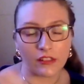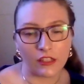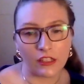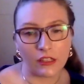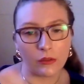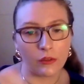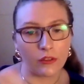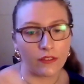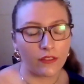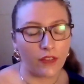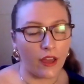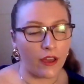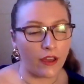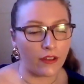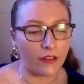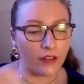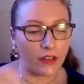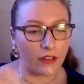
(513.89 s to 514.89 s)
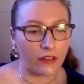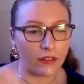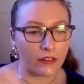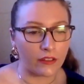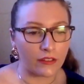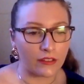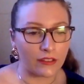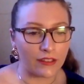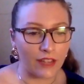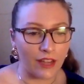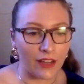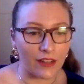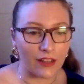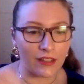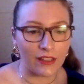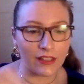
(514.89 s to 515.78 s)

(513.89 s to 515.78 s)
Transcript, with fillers: deal with that, and yeah,